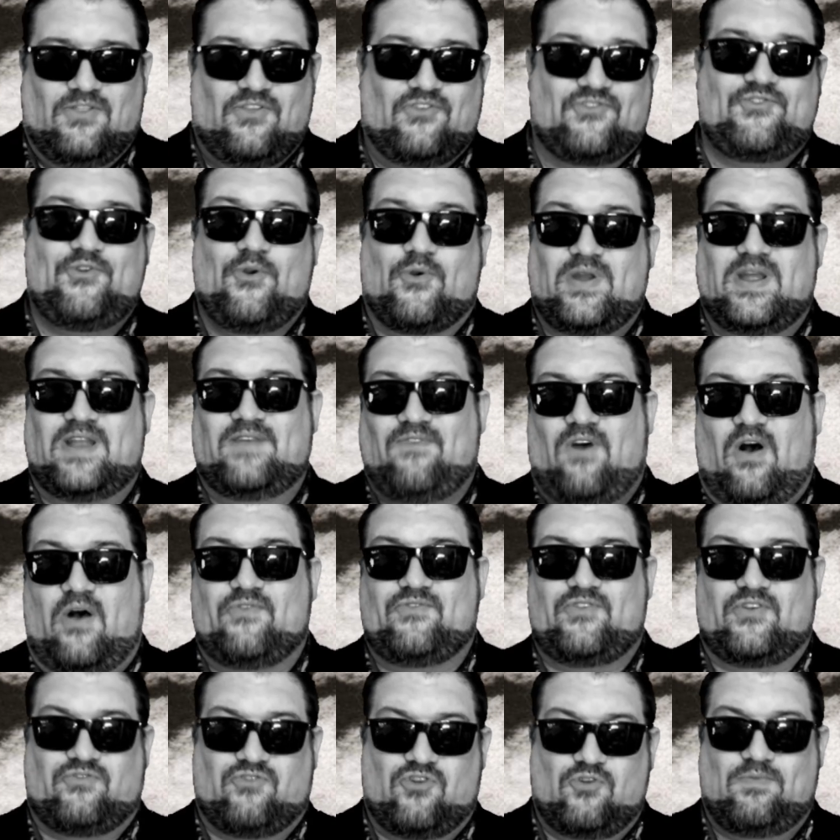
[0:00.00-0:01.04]
The story
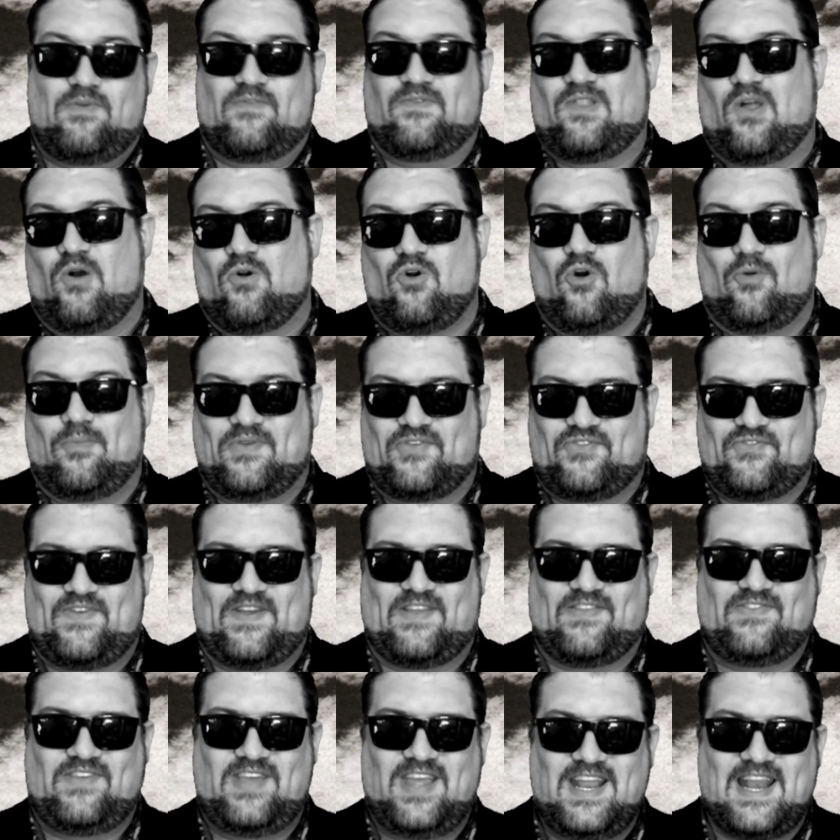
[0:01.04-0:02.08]
involves a group of local
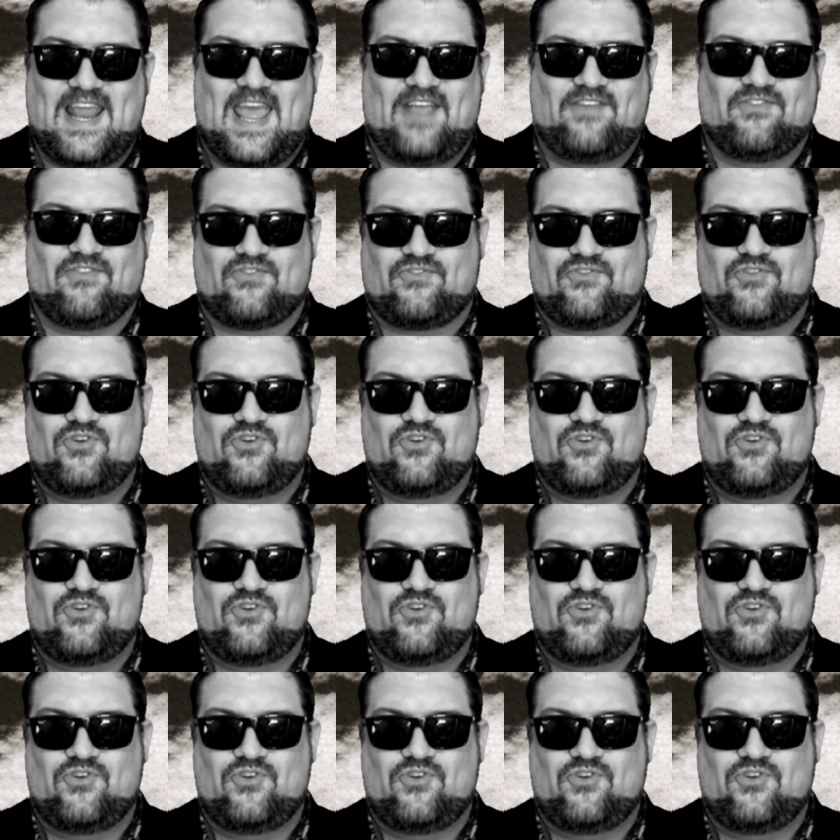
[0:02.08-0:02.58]
misfit teenagers